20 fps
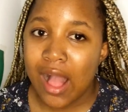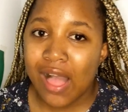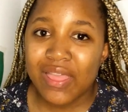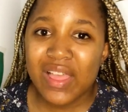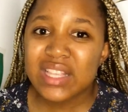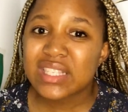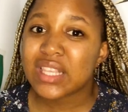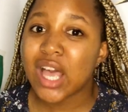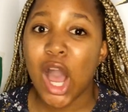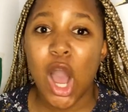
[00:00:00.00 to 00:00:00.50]

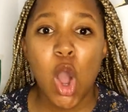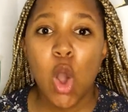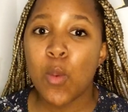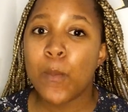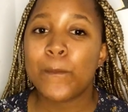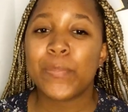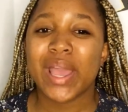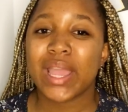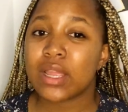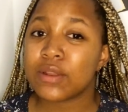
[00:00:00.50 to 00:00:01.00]
That's how
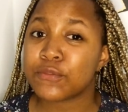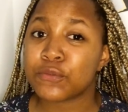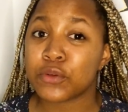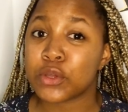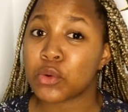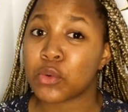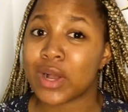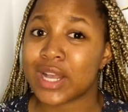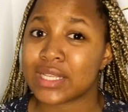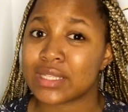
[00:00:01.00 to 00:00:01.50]
painful
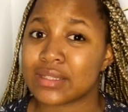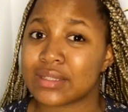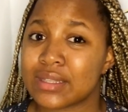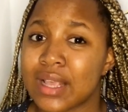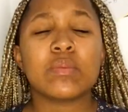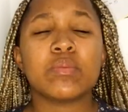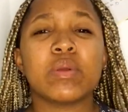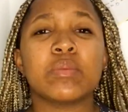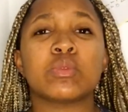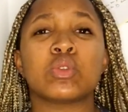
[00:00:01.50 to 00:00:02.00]
it was.
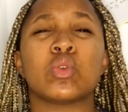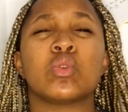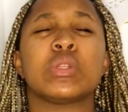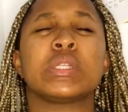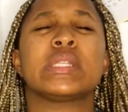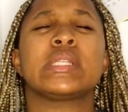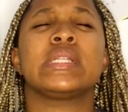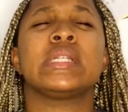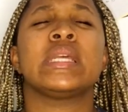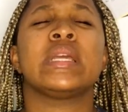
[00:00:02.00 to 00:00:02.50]
Sometimes you'd
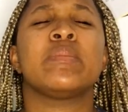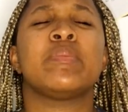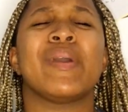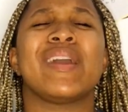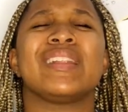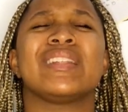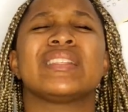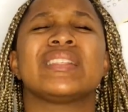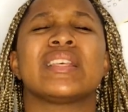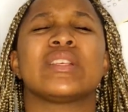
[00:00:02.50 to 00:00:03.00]
sleep
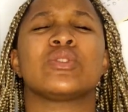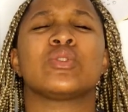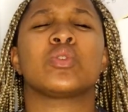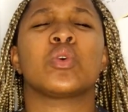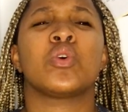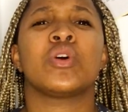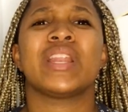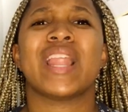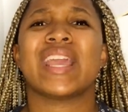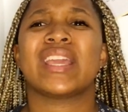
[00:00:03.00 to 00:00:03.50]
and it's as
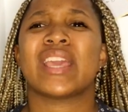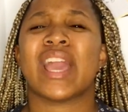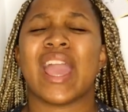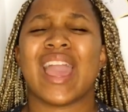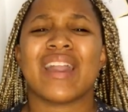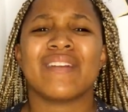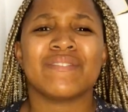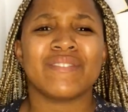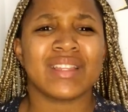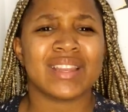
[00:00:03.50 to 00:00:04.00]
though like you're
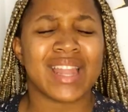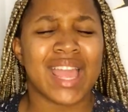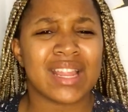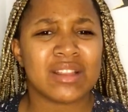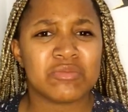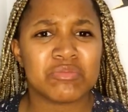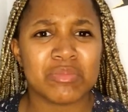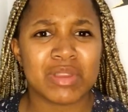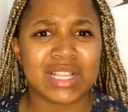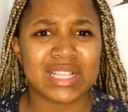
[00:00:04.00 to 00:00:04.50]
having
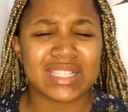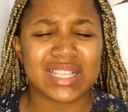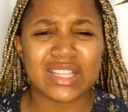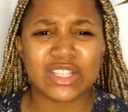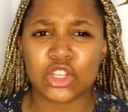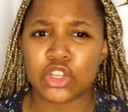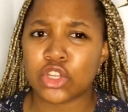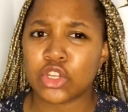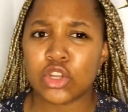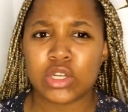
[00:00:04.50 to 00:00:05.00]
nightmares
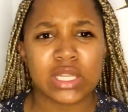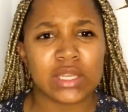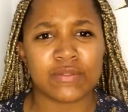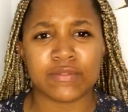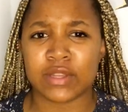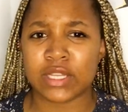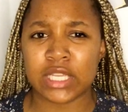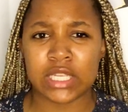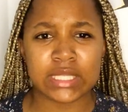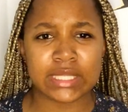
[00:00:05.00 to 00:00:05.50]
and you're not
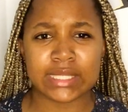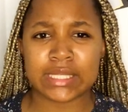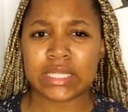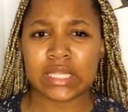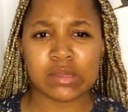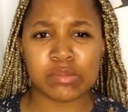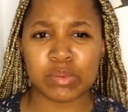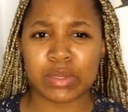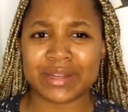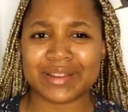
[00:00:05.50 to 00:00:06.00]
even yet
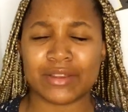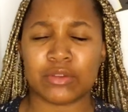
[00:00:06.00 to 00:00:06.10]
sleeping.